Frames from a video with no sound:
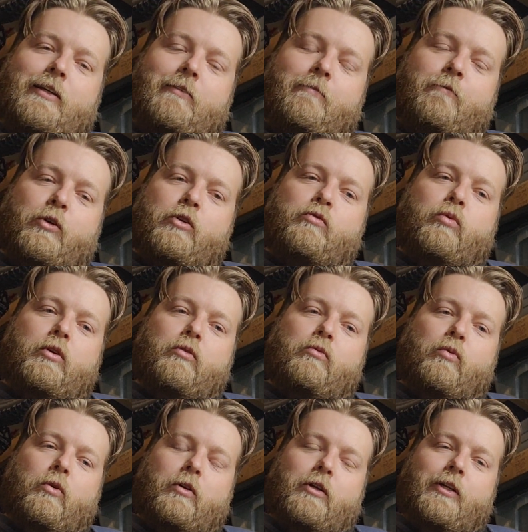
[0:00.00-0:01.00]
First World
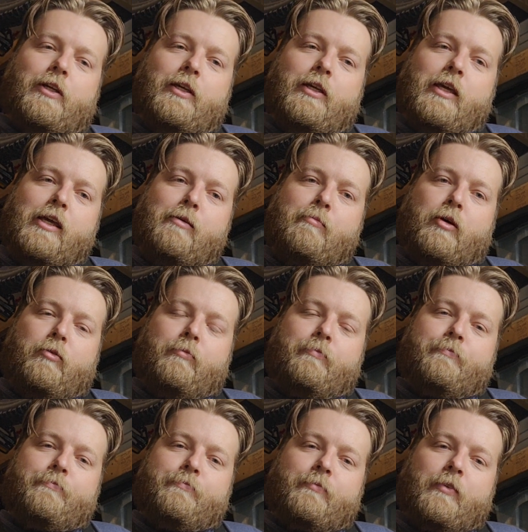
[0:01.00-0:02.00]
War, he came out
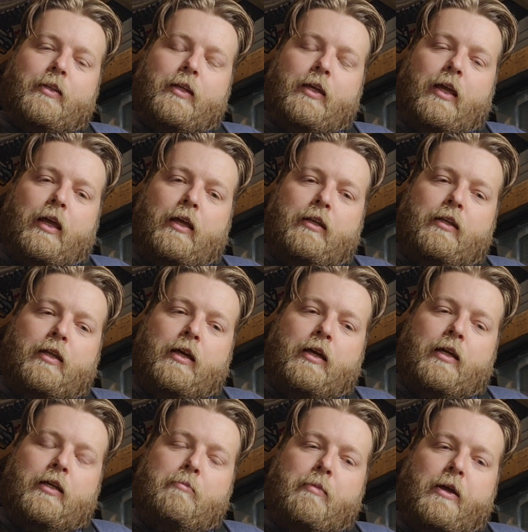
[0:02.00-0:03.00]
and
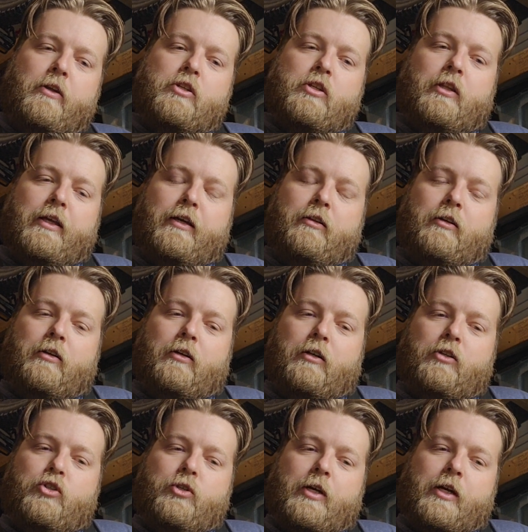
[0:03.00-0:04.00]
he managed to land a
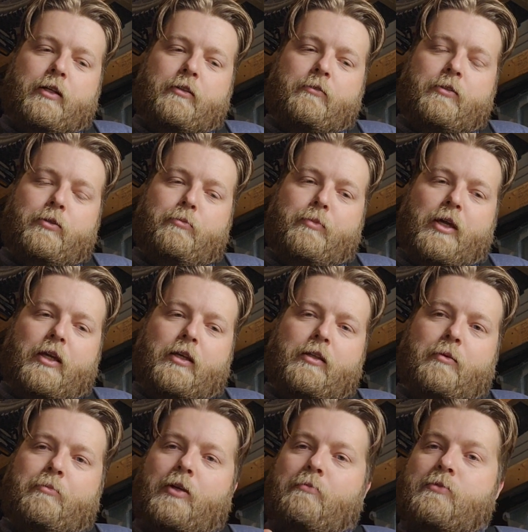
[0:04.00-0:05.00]
contract to make
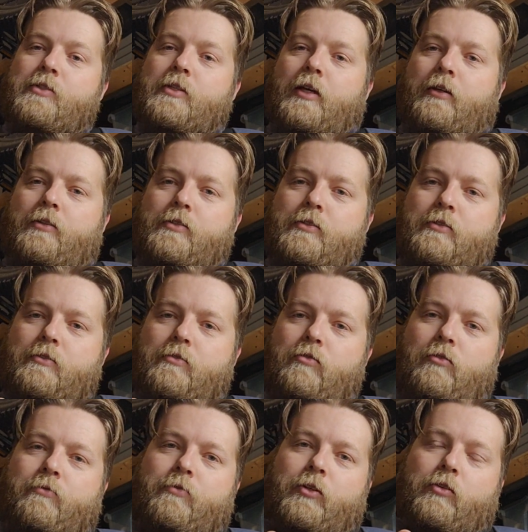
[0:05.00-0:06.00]
the peep sights.
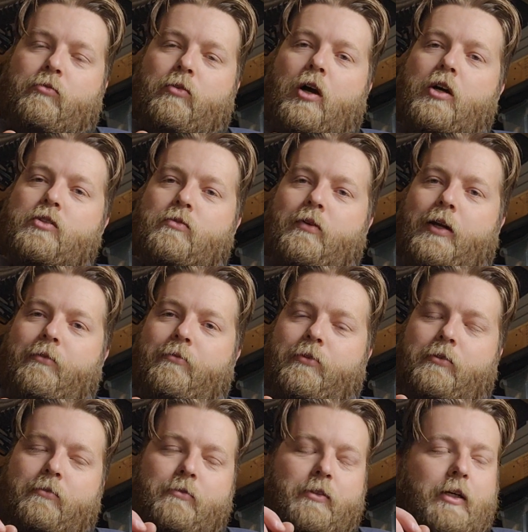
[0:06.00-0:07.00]
So for the Ross
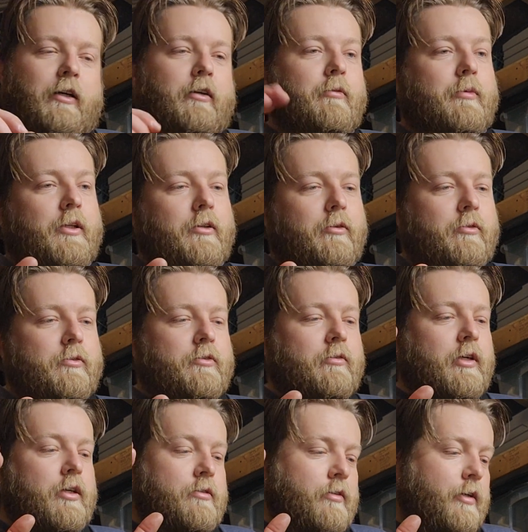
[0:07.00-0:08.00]
rifle. Now everybody knows the
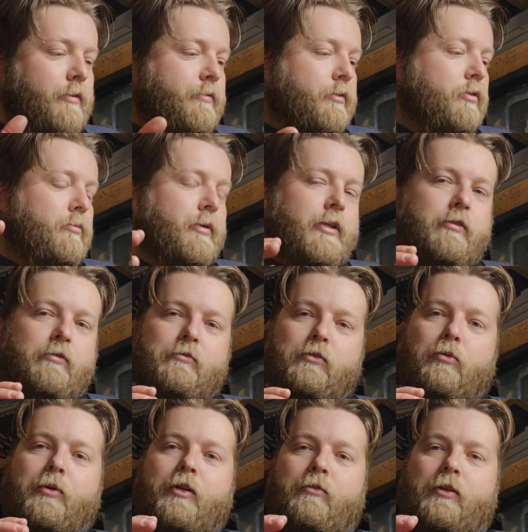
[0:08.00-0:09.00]
Ross rifle. Nobody
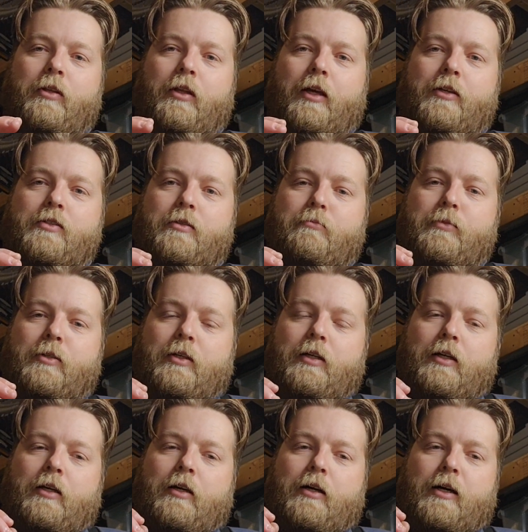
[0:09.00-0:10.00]
really likes them.
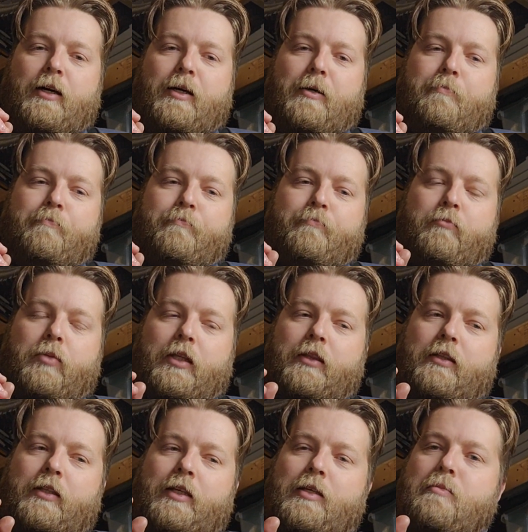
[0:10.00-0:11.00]
But
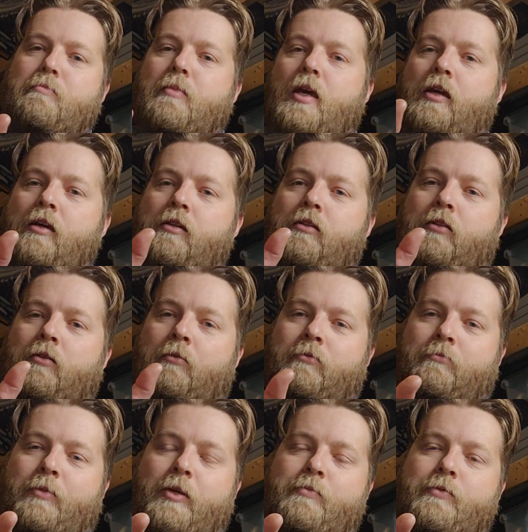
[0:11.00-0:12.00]
he made the
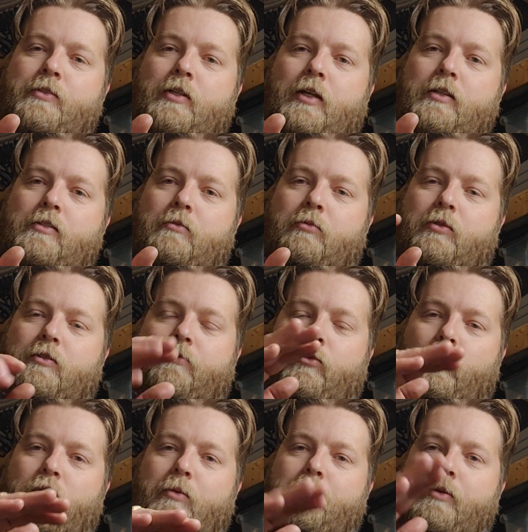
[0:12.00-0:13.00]
peep sights. It was a
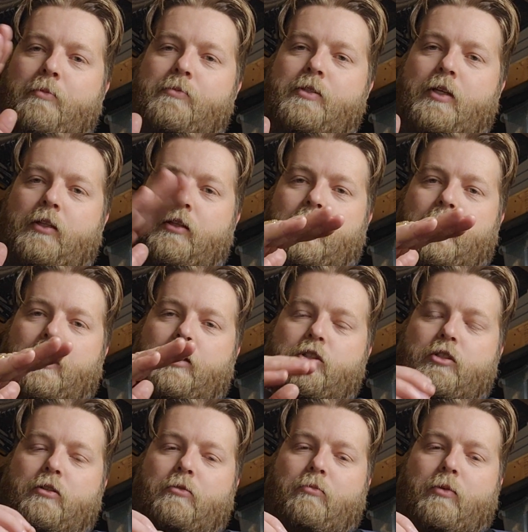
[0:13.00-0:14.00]
folding peep sight that
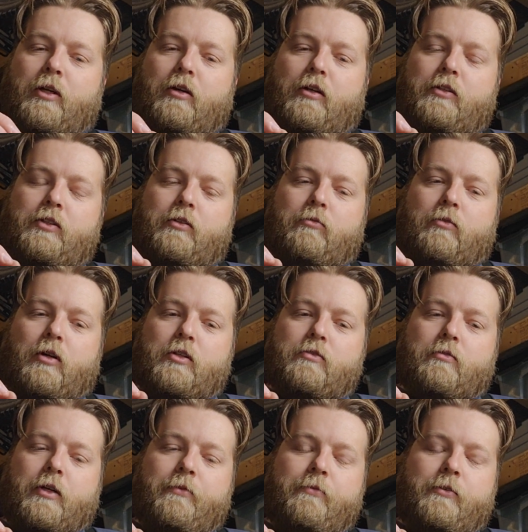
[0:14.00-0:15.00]
actually went onto the
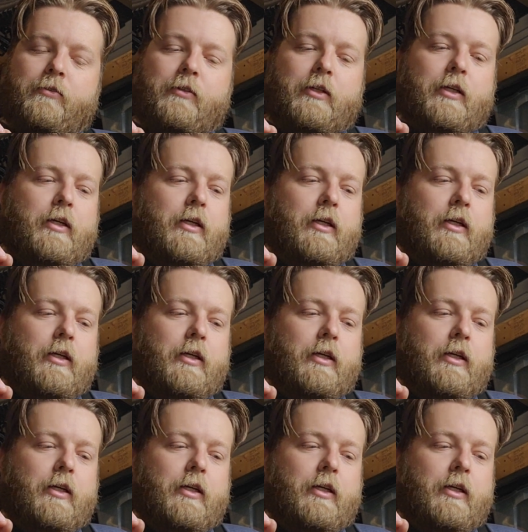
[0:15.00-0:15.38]
Ross rifle.